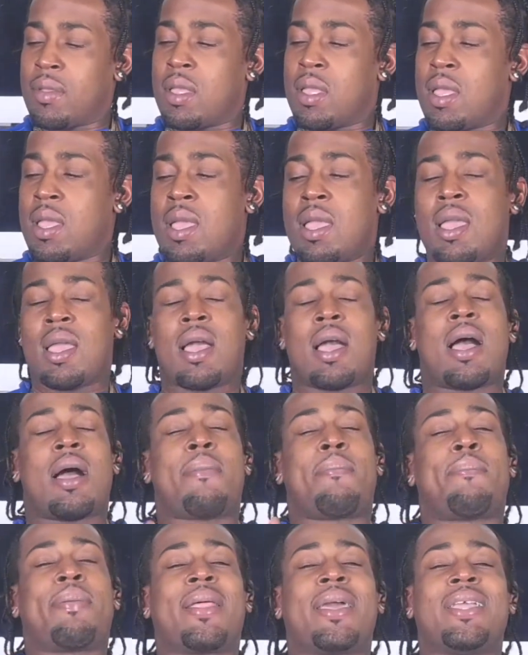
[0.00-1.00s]
My home.
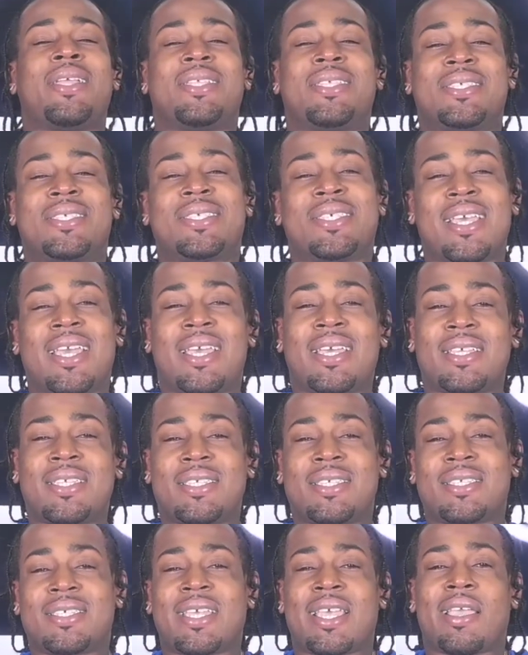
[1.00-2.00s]
I play
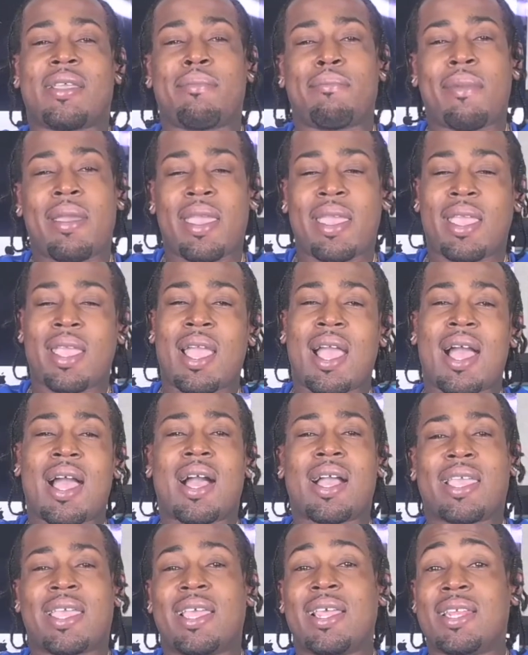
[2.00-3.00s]
chess, checkmate,
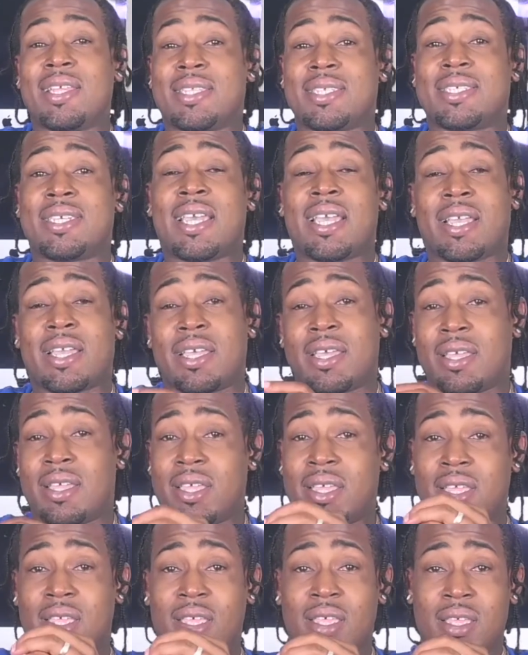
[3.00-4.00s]
I kill a checker.
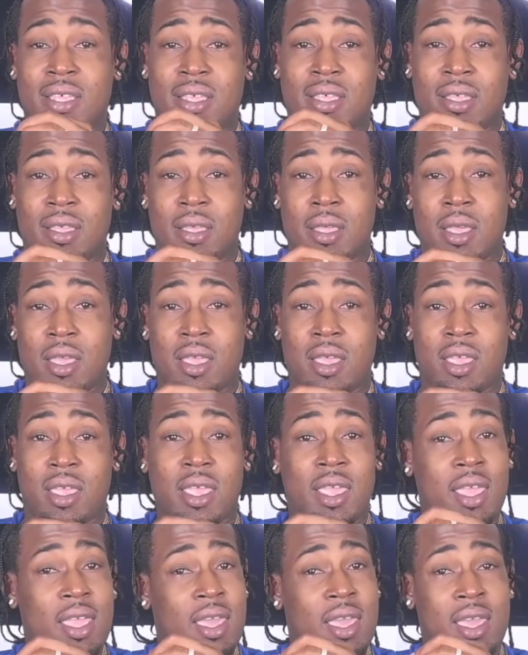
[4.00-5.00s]

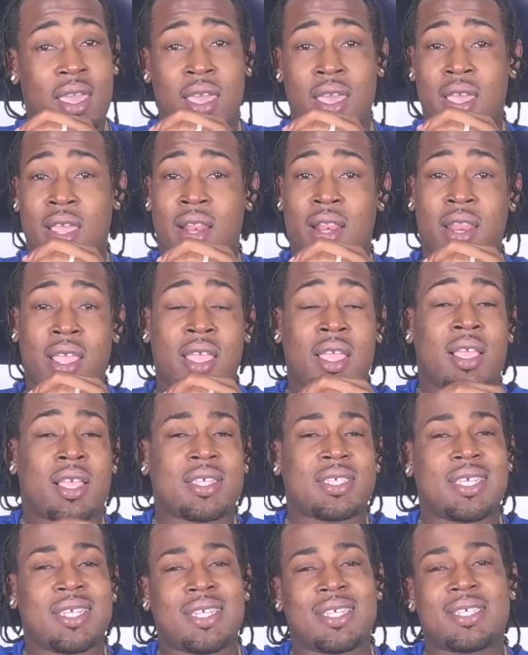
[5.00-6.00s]
Yeah, nigga,
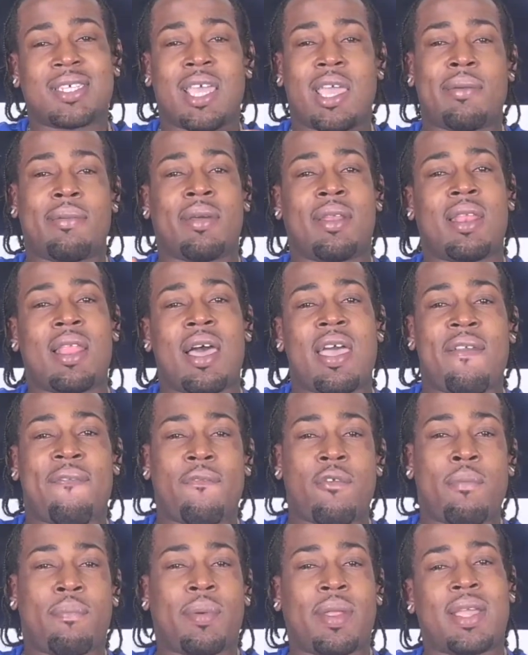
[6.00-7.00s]
cause in this game of life,
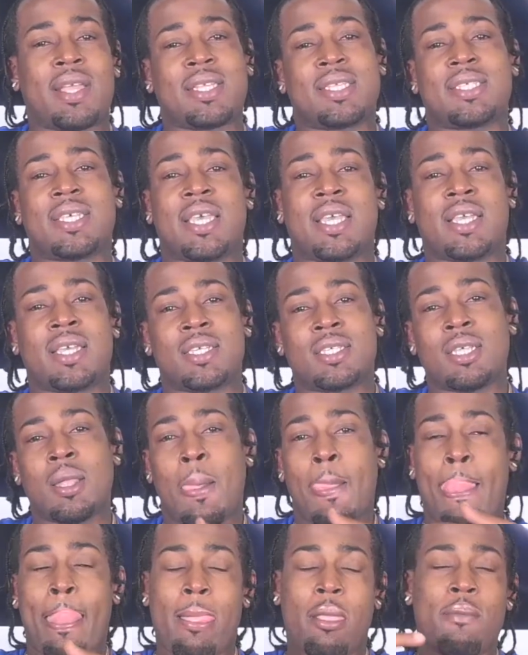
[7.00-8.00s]
you playing checkers,
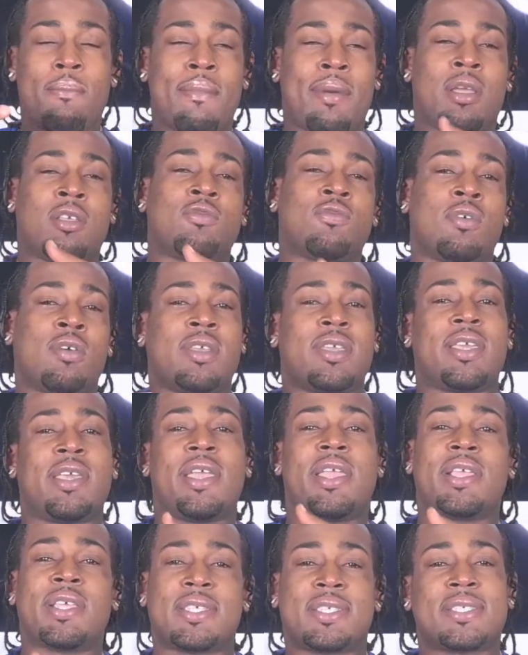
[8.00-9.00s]
you might as well kill
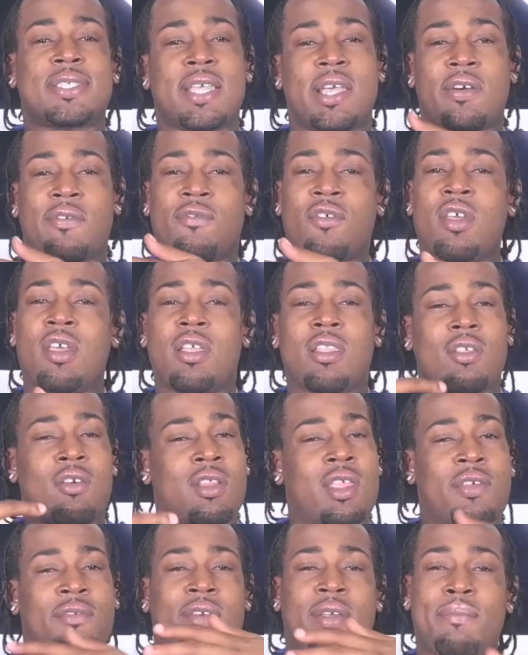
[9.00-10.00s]
yourself. Don't
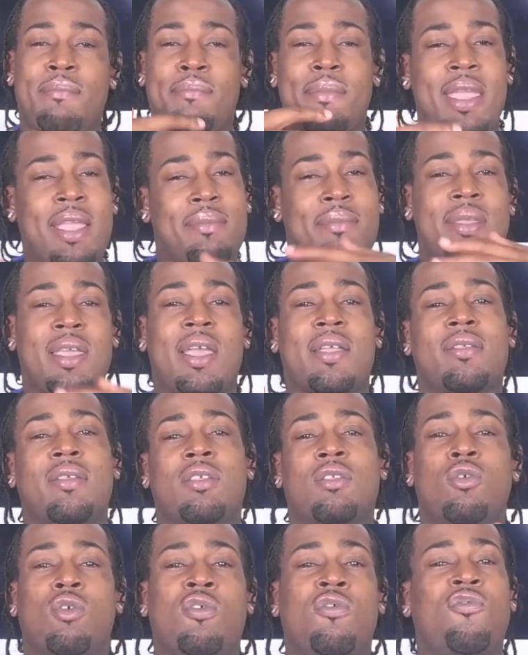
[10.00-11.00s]
even make me have to
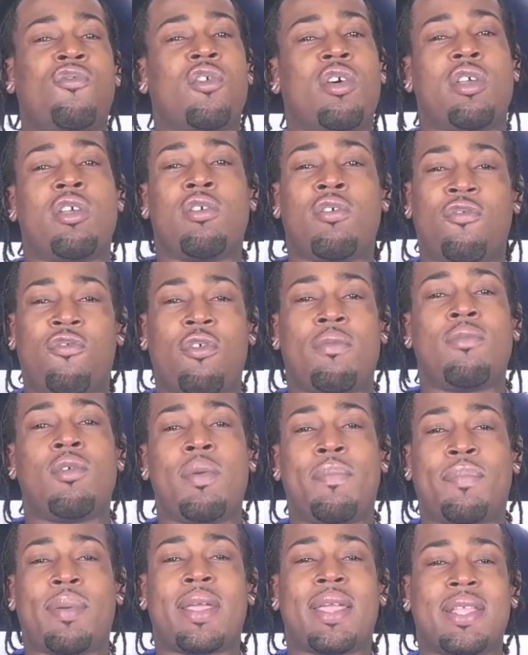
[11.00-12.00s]
do it for you. You feel me? We
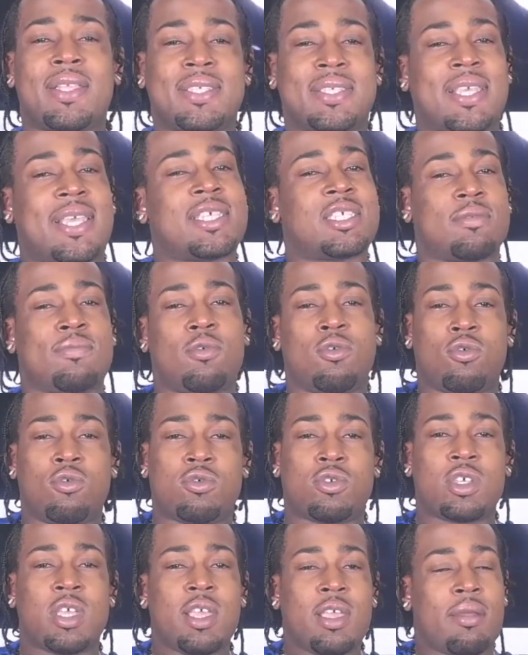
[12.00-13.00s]
playing chess
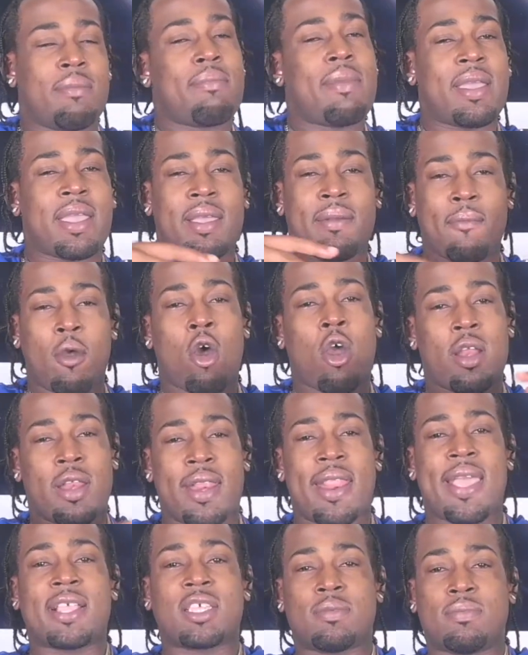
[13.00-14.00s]
moves, making our
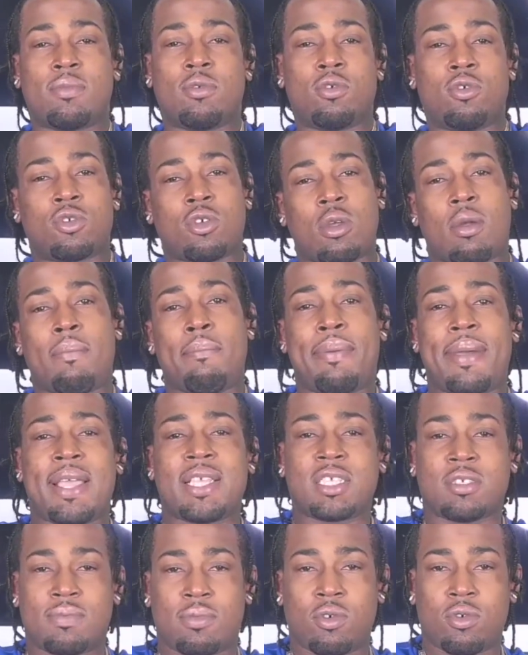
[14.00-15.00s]
next moves our
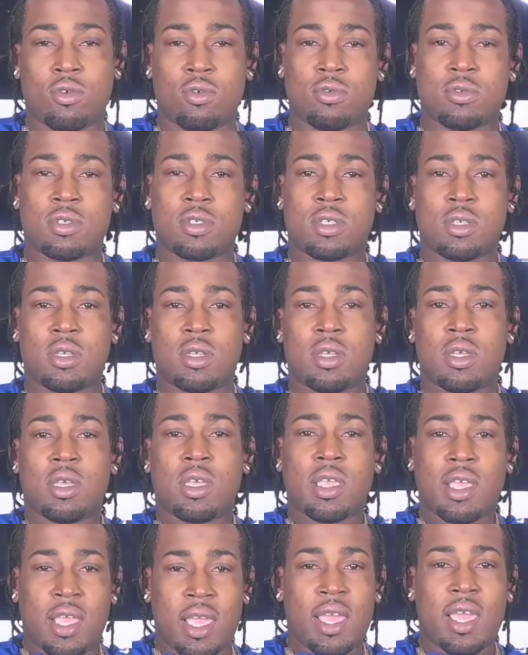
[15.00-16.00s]
best moves.
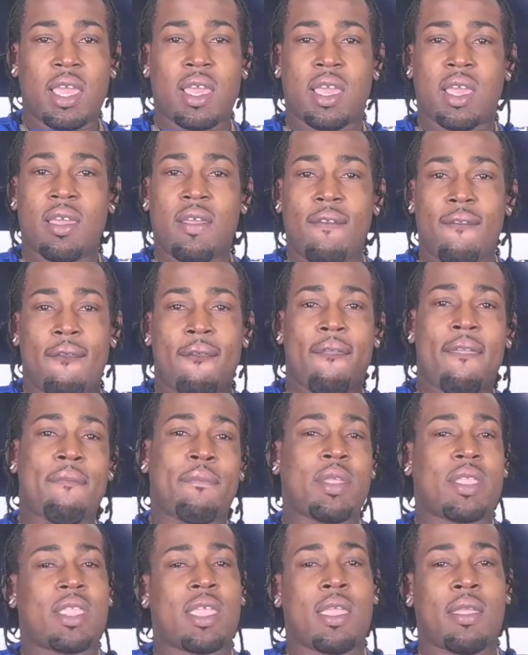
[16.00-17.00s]
Yeah, uh,
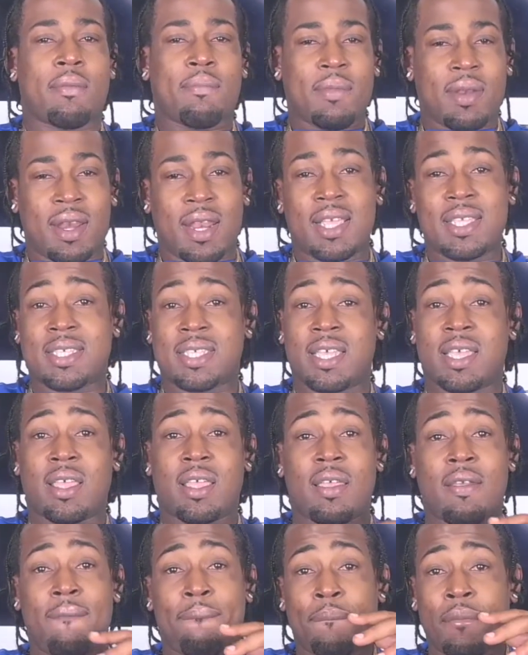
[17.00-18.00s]
everything. Listen,
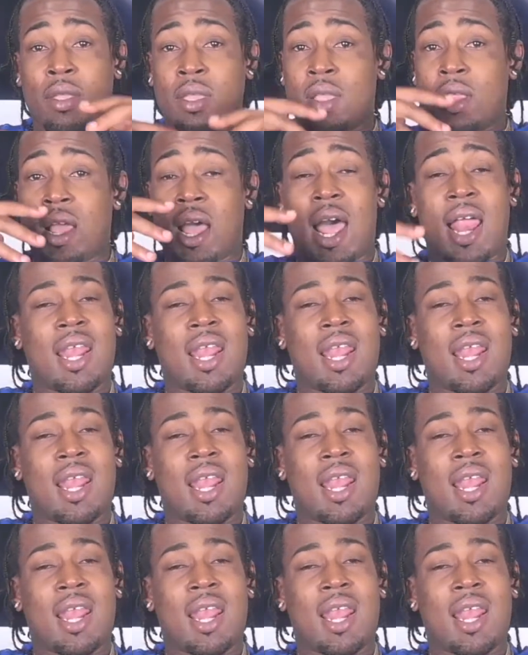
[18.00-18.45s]
I